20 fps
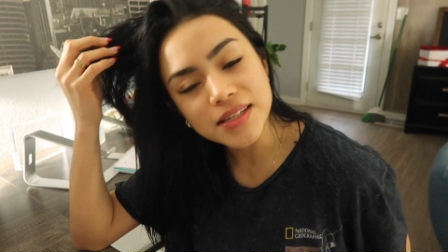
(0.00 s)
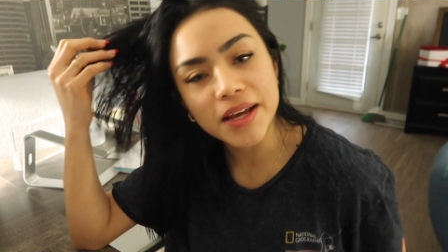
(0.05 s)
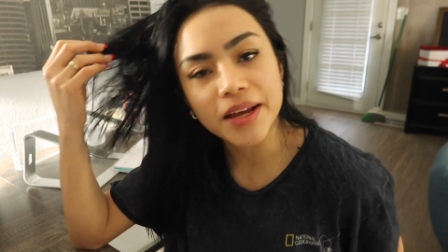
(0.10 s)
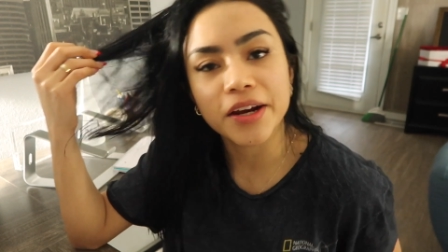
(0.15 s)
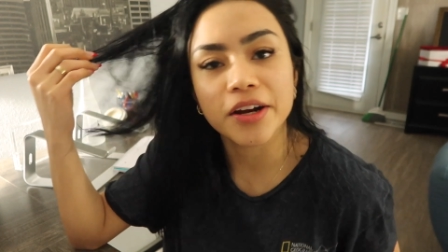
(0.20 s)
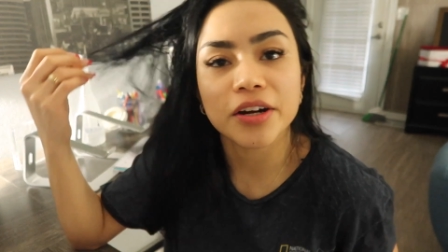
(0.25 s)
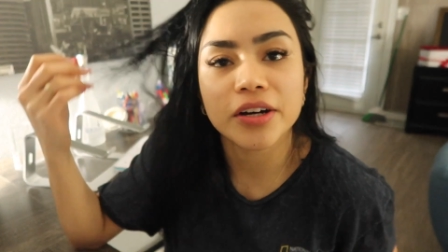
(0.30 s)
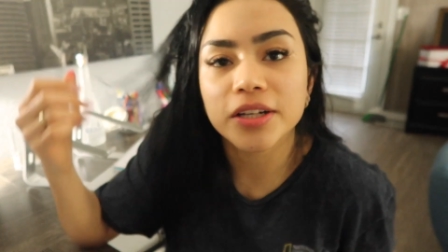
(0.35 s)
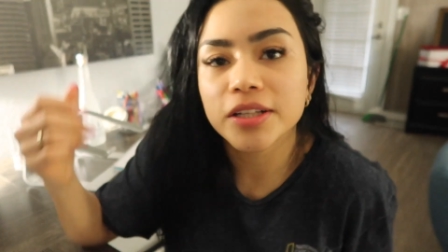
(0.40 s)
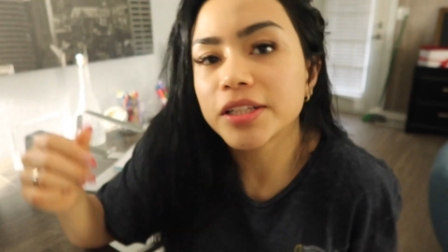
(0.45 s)
is I
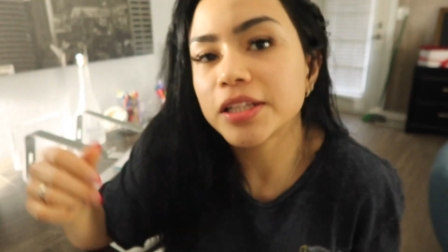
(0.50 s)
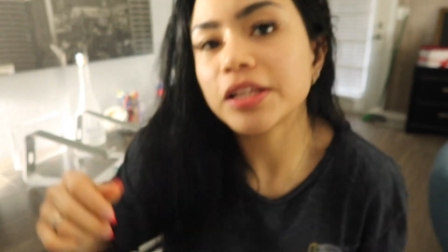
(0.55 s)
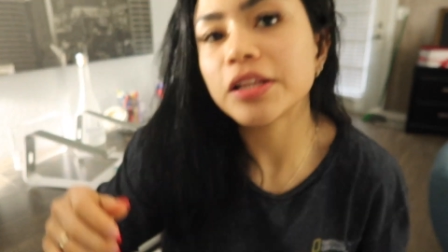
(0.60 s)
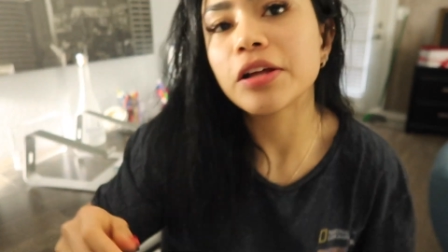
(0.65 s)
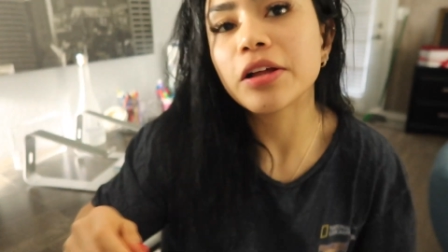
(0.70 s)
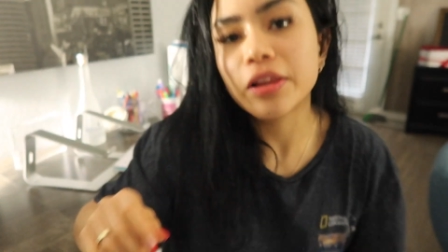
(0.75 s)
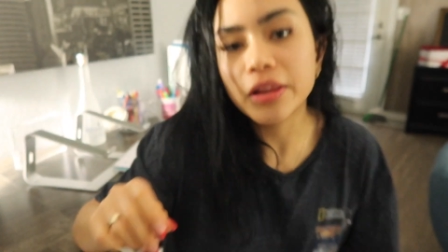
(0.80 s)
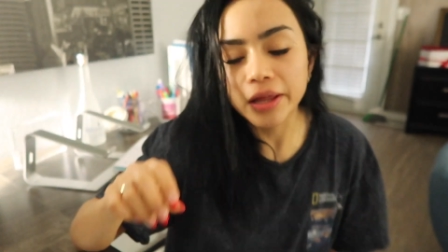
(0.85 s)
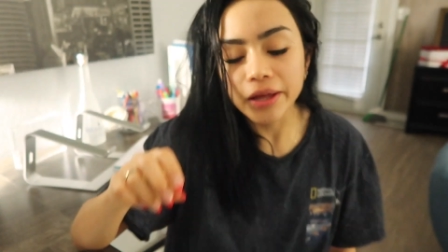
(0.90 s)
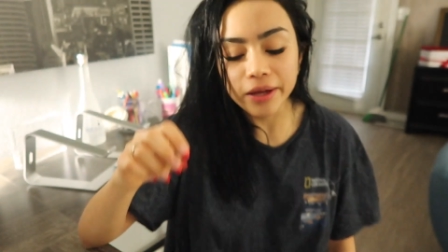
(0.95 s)
currently
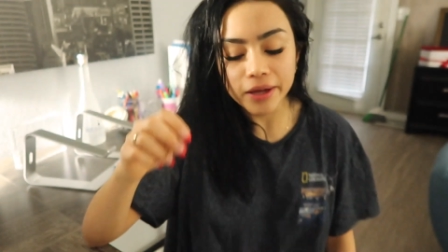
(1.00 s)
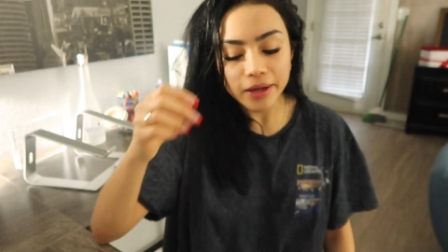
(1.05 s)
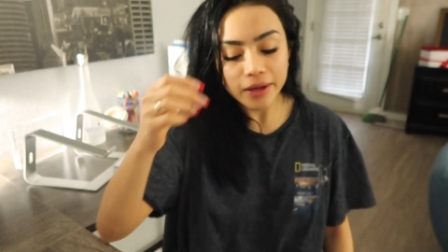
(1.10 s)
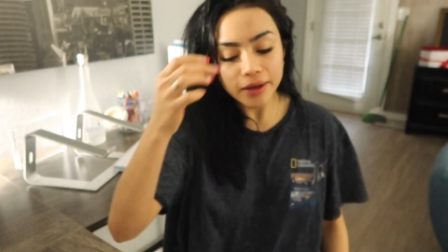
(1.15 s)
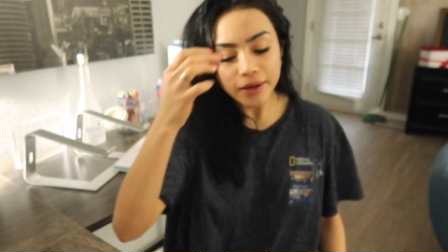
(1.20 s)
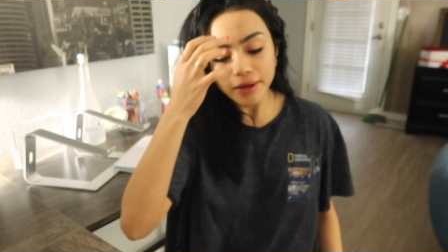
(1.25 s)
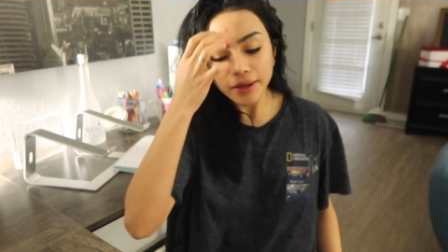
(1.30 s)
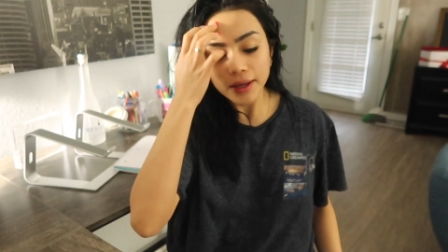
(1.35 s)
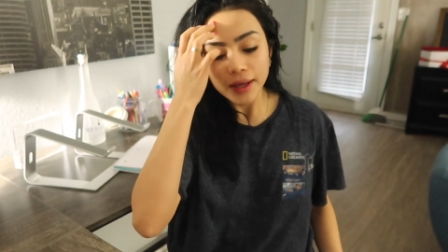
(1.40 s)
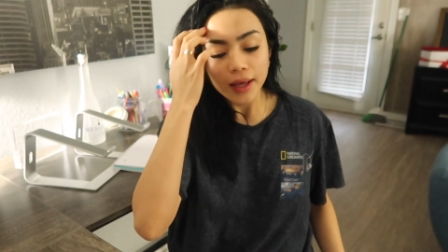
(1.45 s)
look
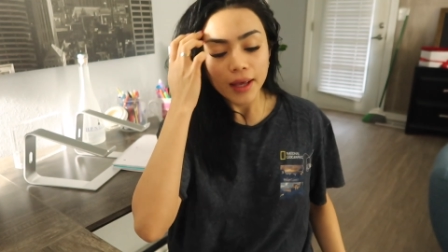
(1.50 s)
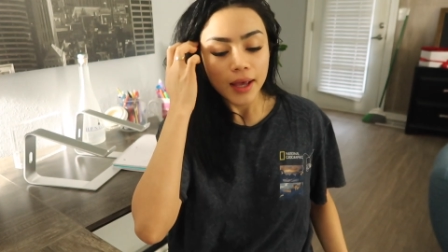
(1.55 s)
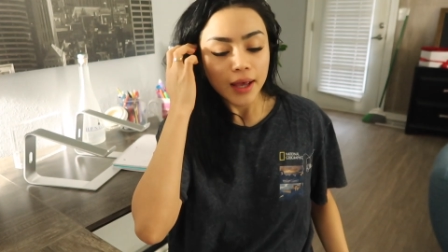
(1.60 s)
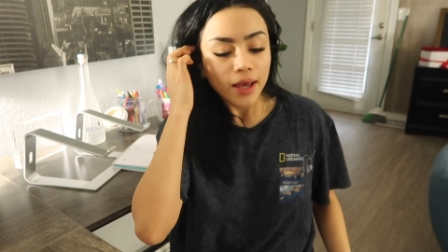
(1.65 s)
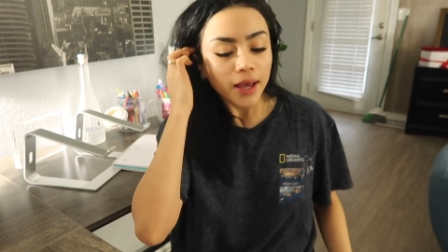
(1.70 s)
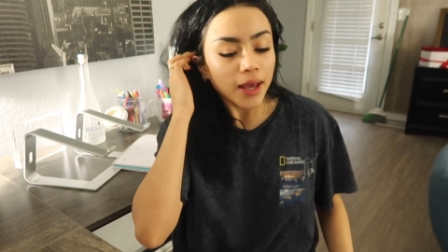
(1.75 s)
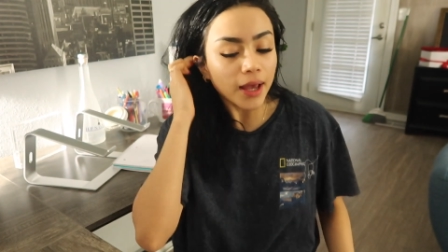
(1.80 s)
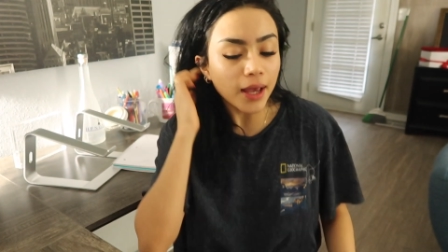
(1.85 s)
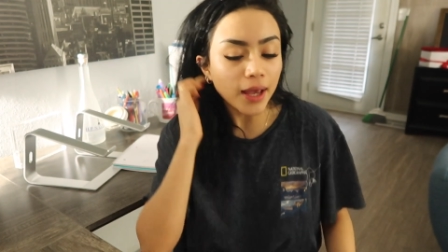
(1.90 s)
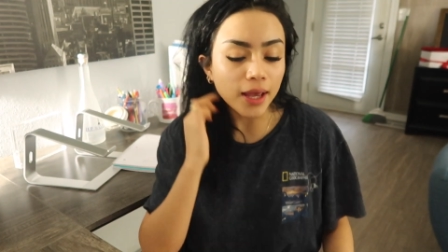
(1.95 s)
like
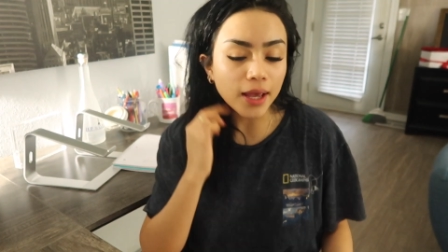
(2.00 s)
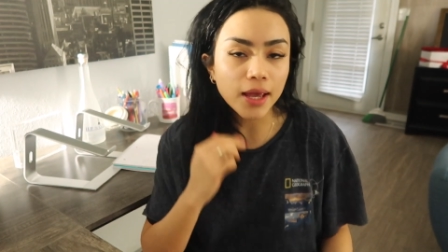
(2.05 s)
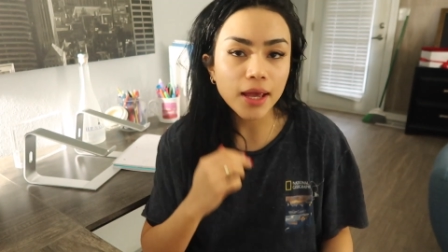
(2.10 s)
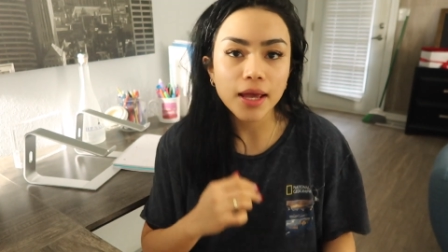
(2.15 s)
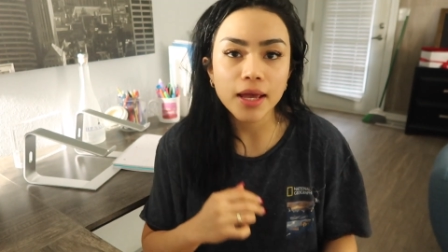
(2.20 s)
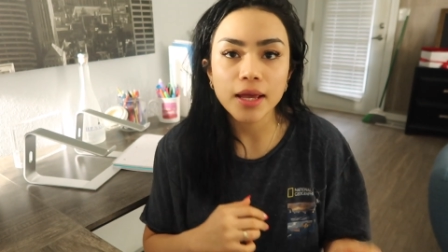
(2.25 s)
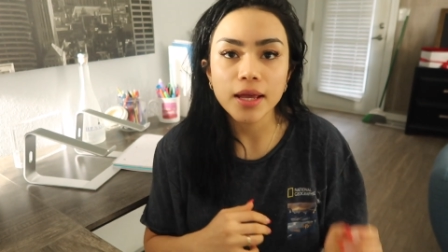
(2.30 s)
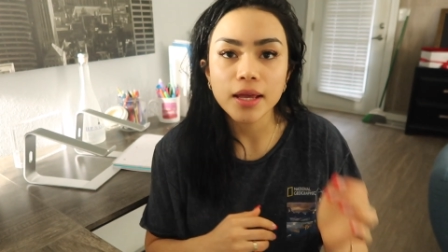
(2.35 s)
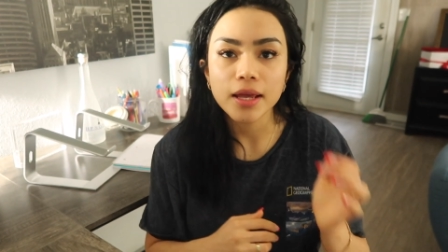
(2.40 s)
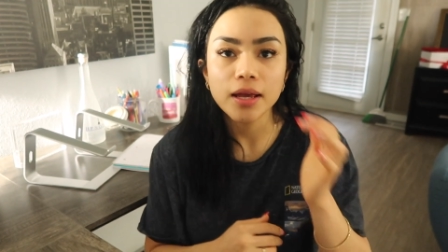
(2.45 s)

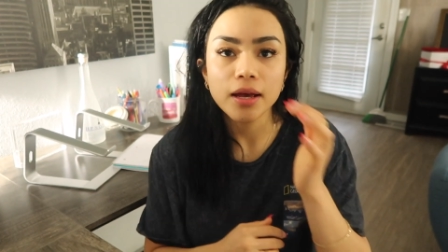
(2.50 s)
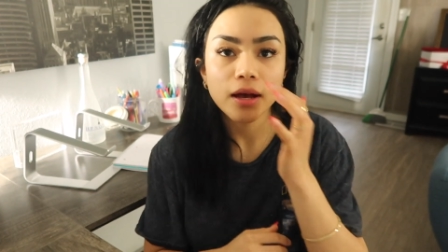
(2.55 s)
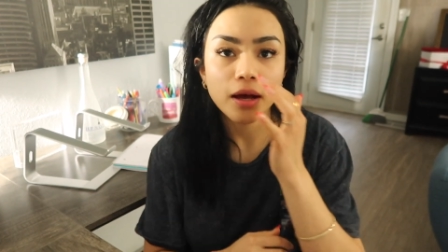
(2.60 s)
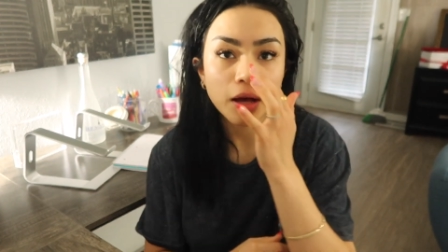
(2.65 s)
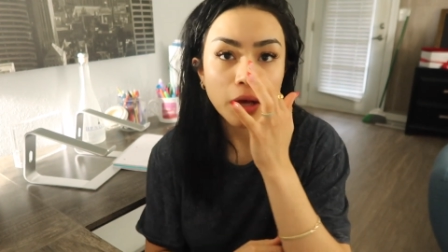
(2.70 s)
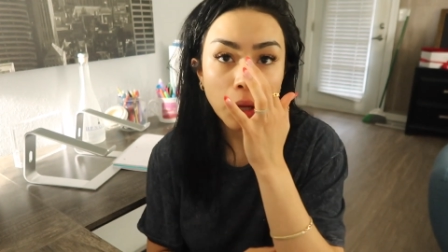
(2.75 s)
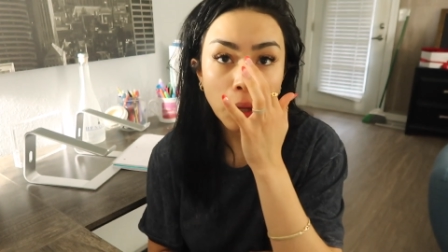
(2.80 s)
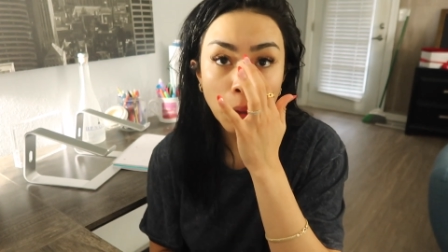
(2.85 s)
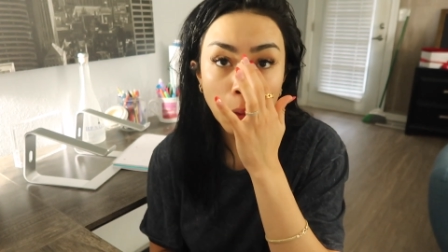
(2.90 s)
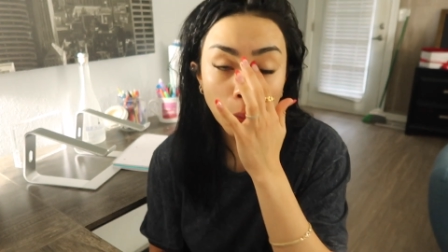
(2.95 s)
a
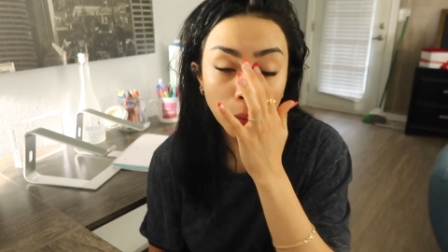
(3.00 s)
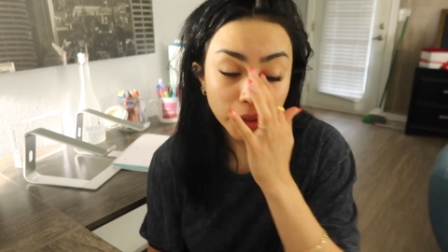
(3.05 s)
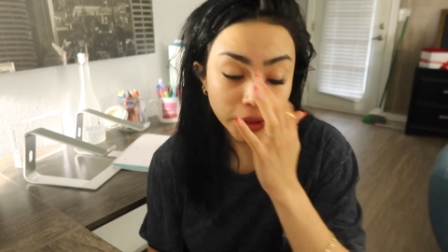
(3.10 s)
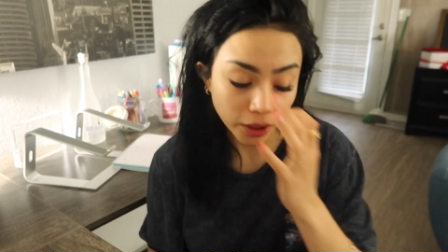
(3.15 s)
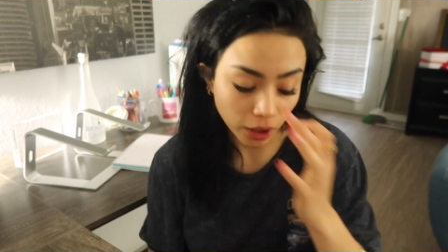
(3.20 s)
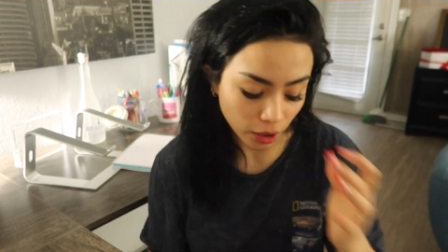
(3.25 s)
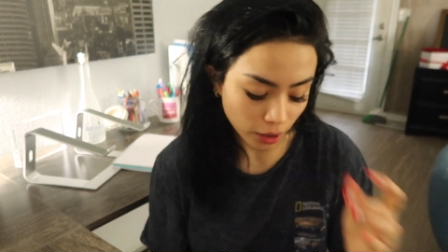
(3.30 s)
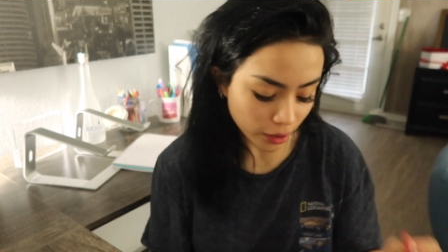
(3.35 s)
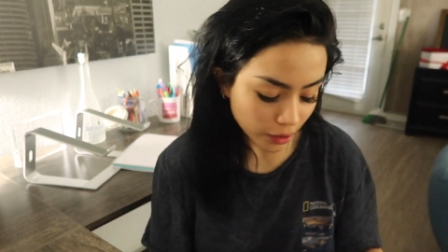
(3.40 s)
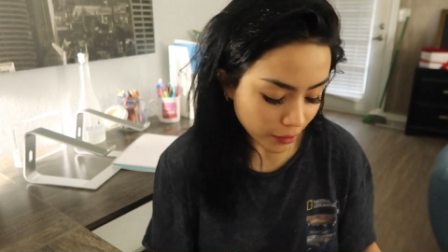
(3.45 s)
wet
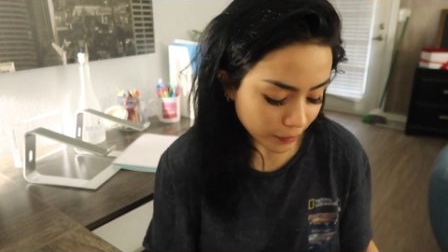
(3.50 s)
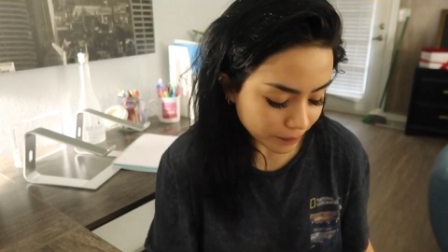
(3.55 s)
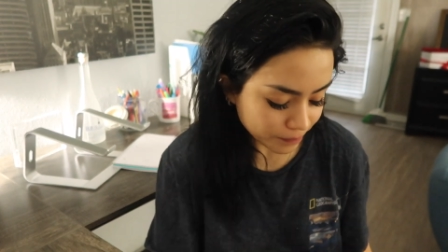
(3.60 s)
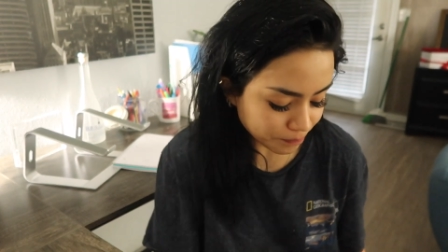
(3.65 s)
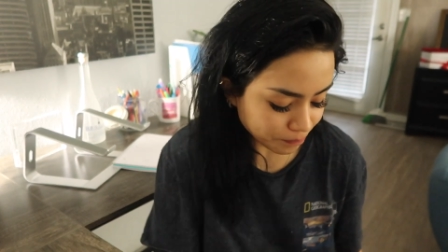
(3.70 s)
dog.